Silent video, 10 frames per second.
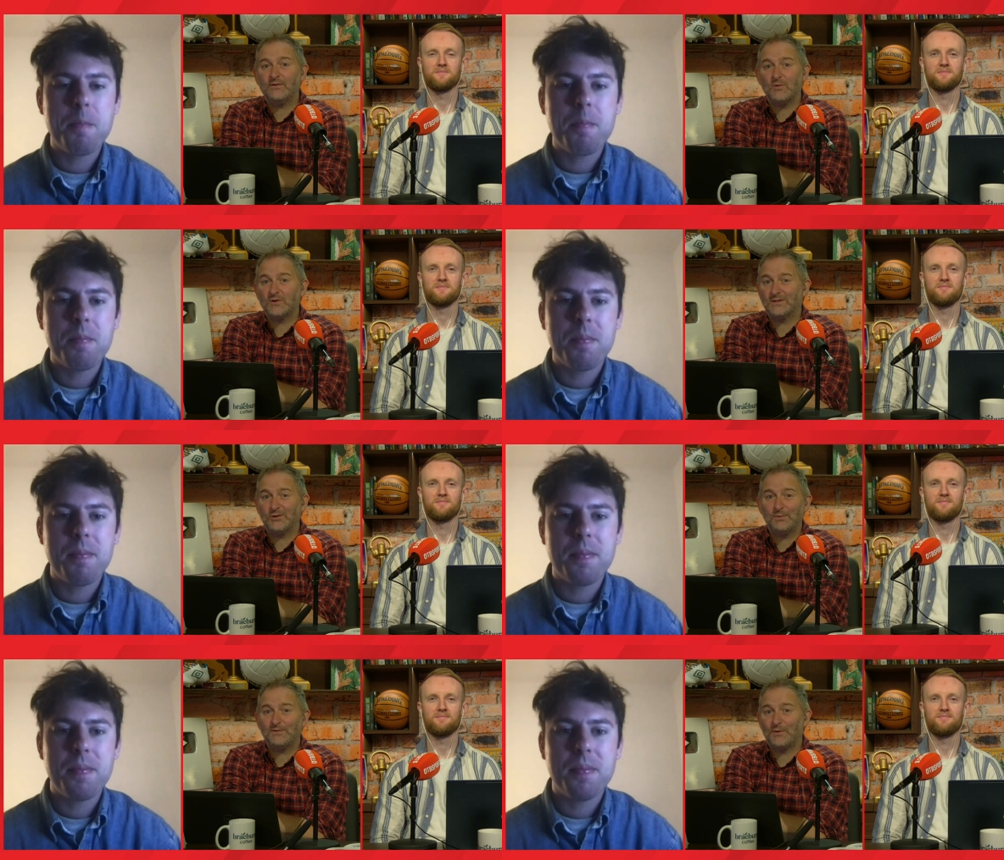Speaker 1: amongst the
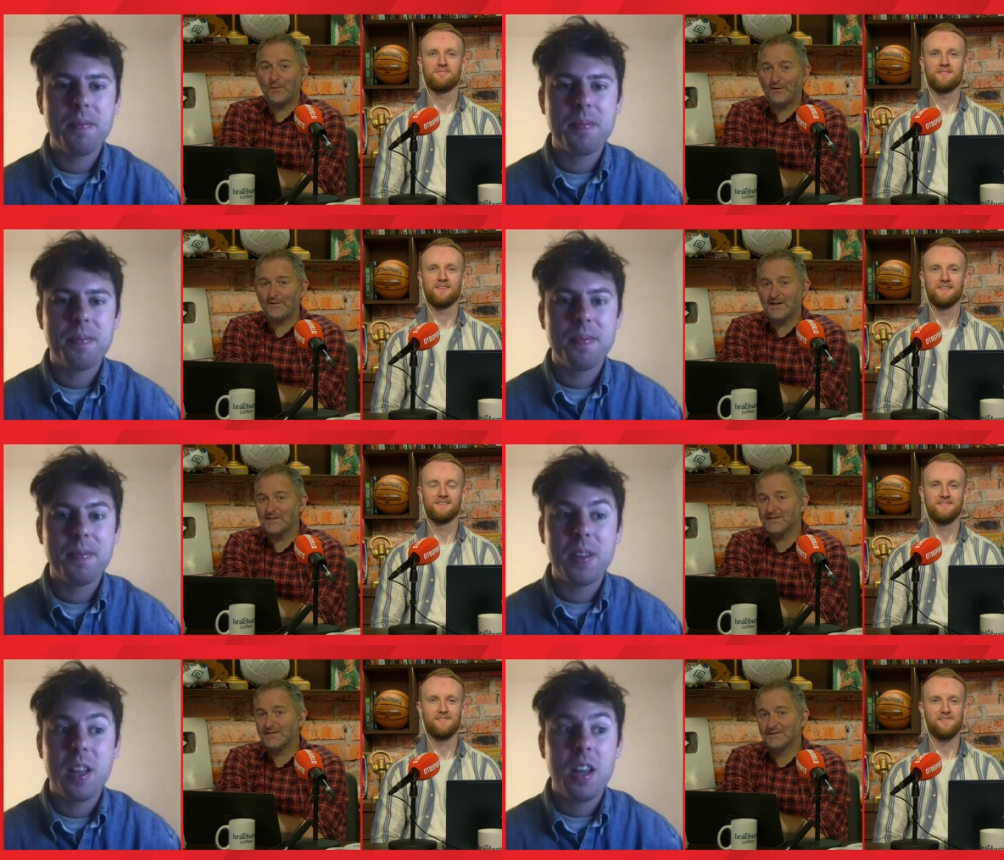Dublin football
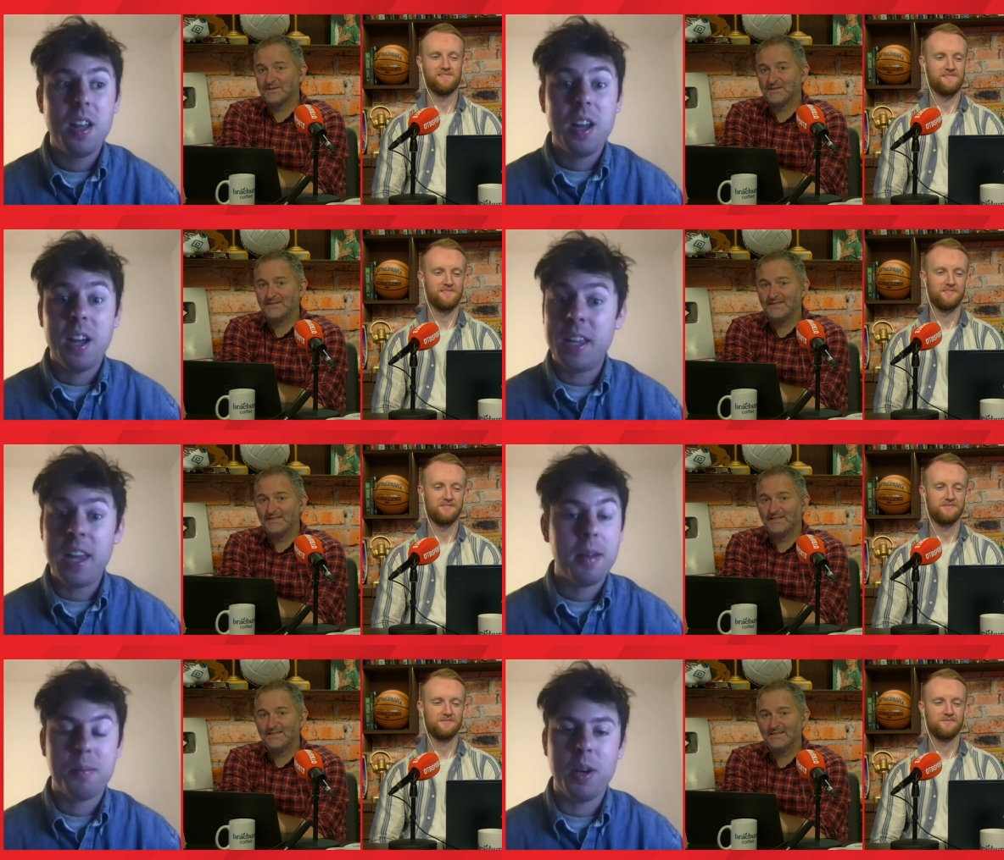fans.
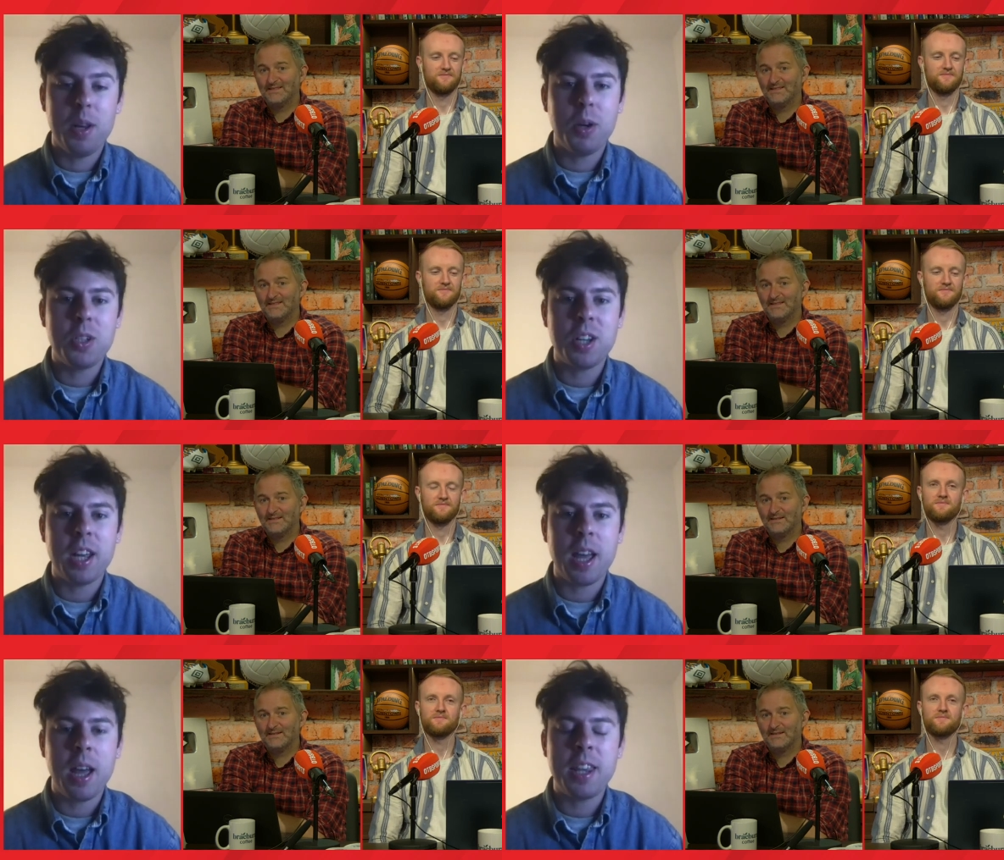
Speaker 2: Yeah, pretty much.
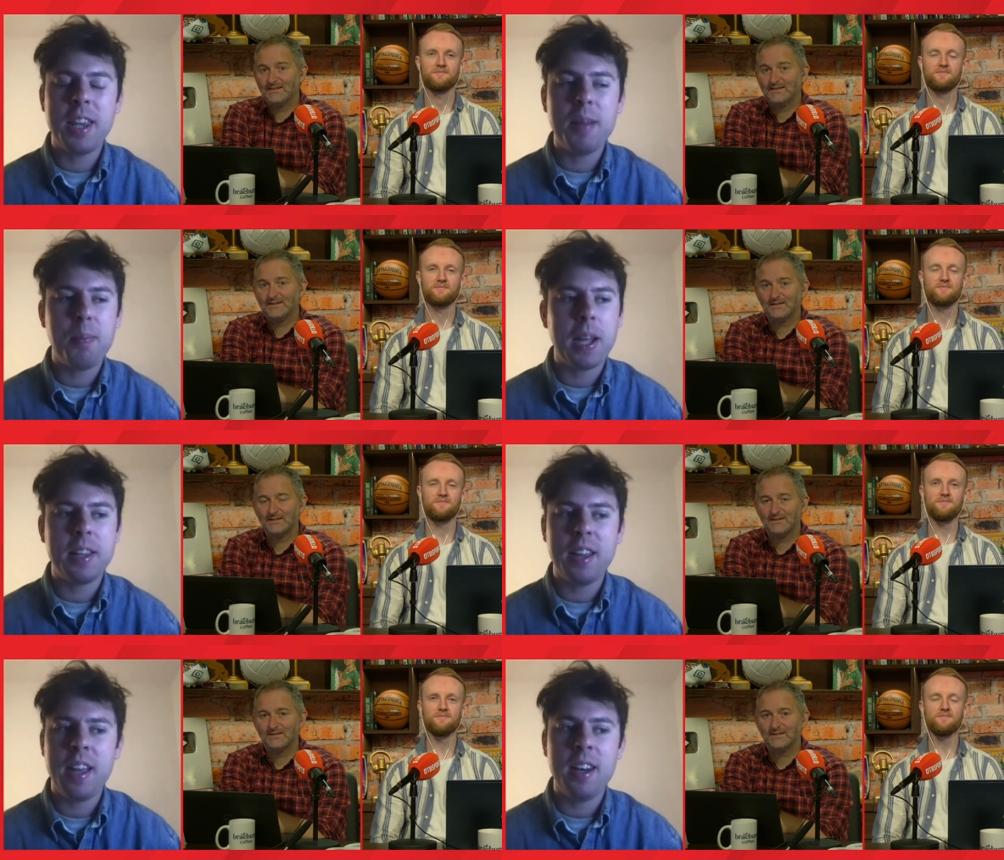Like, I think
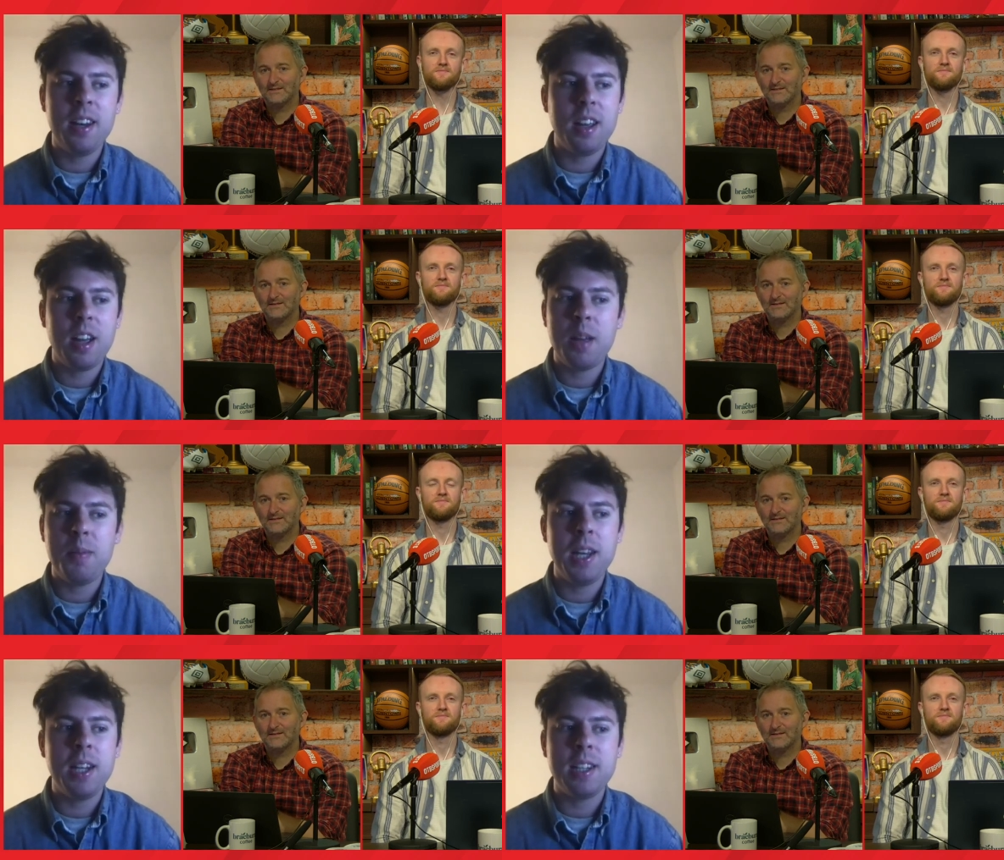back then, I
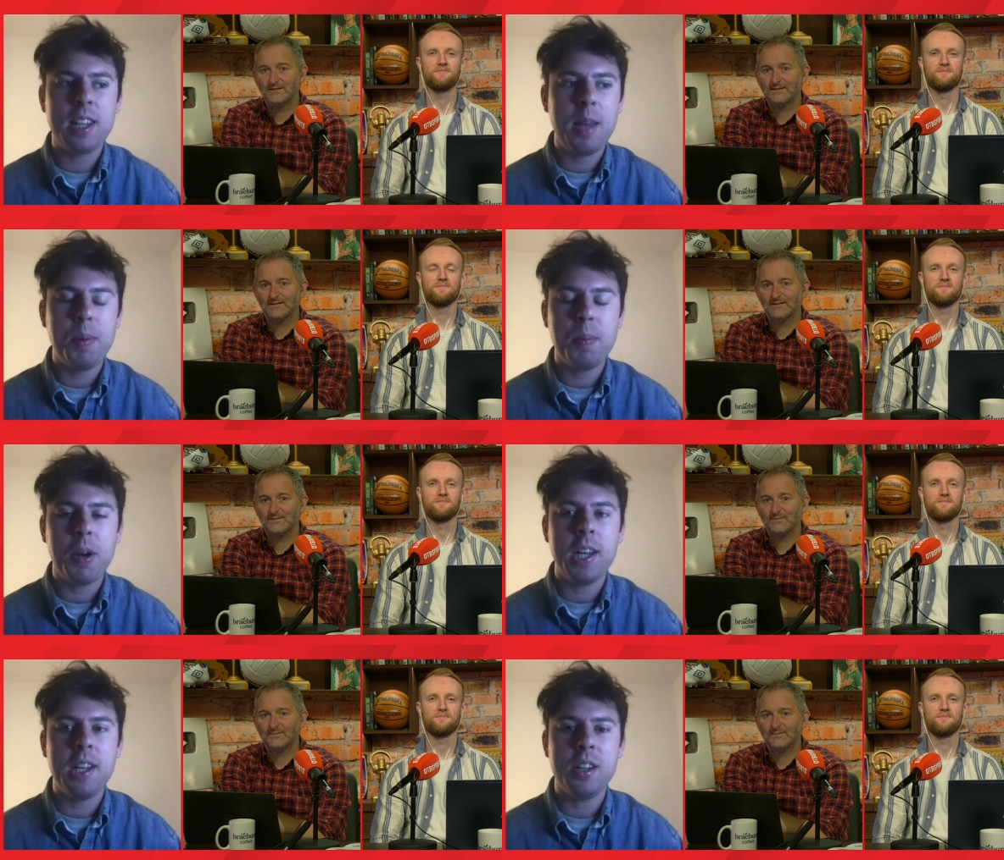mean, keep in
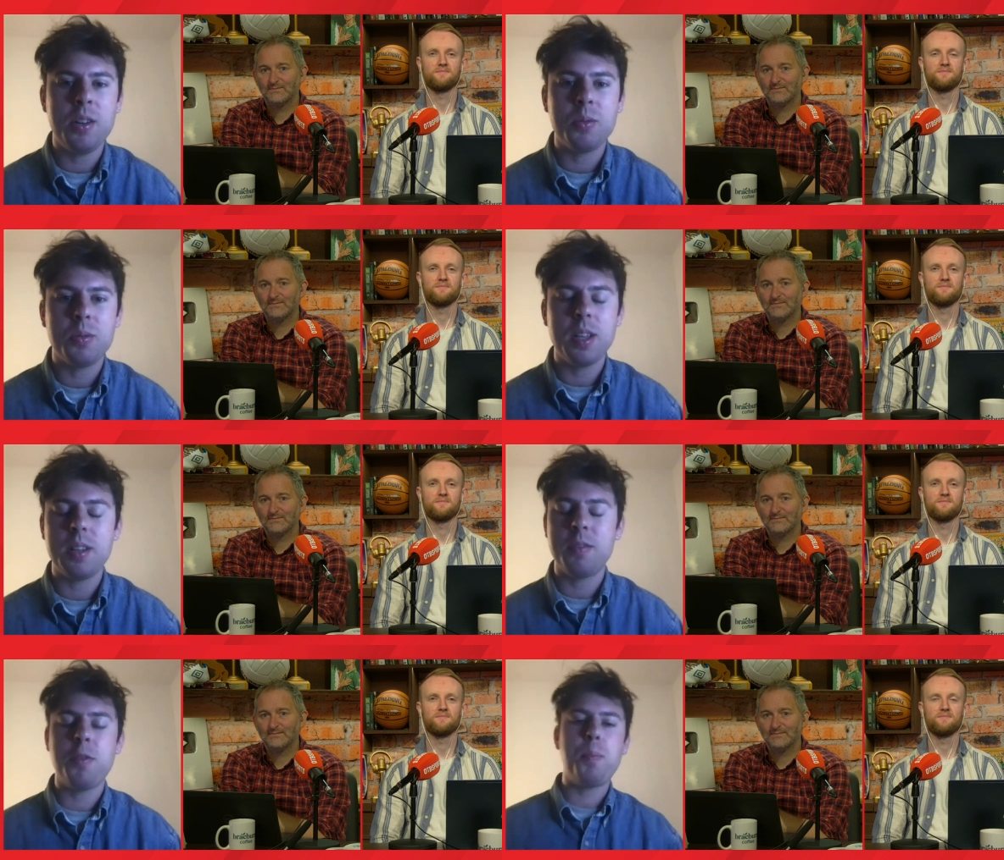mind, you know,
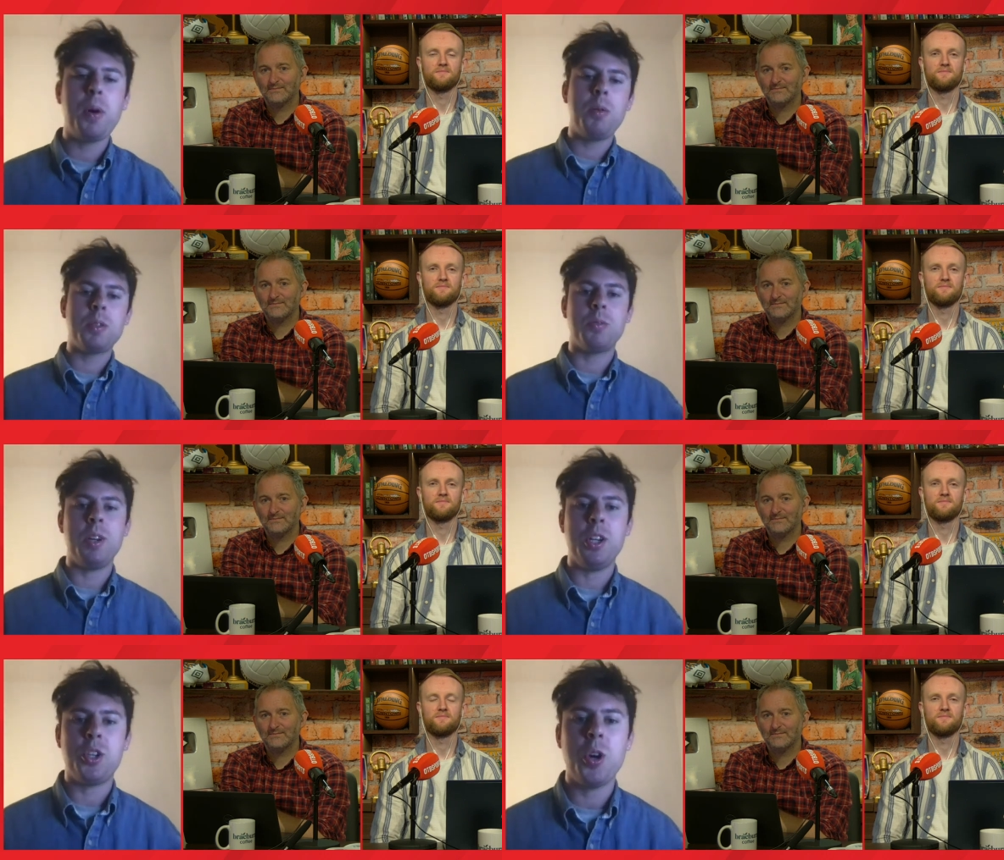football wasn't
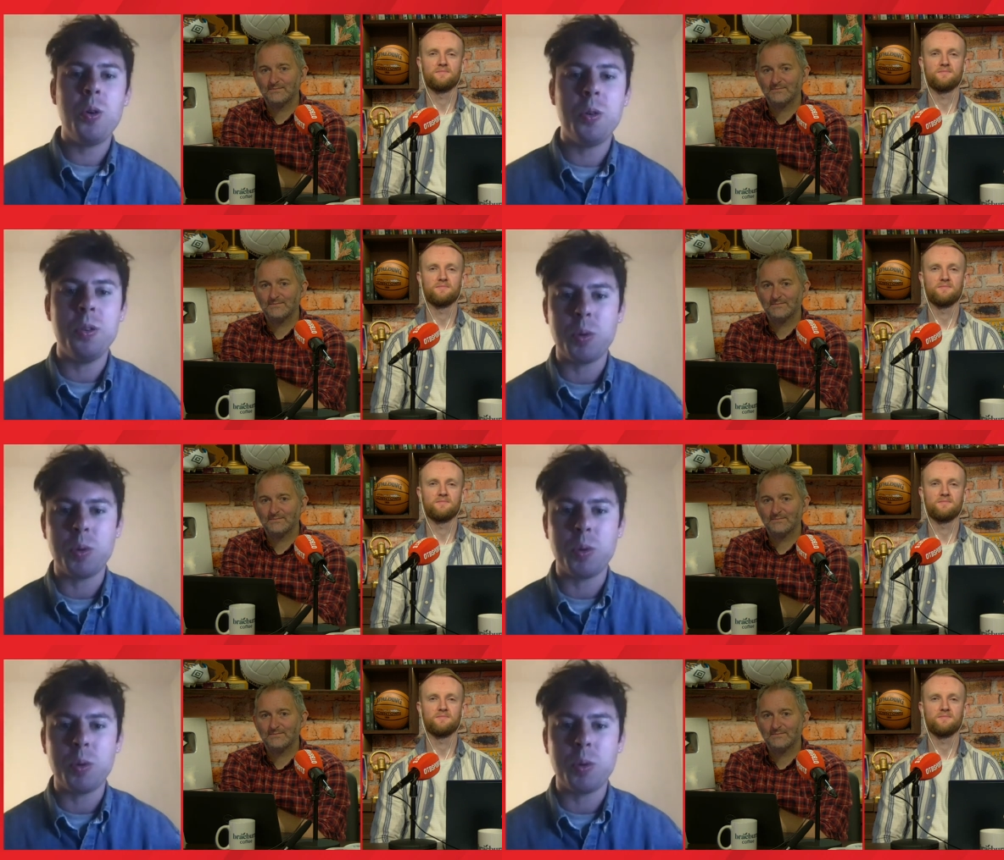really shown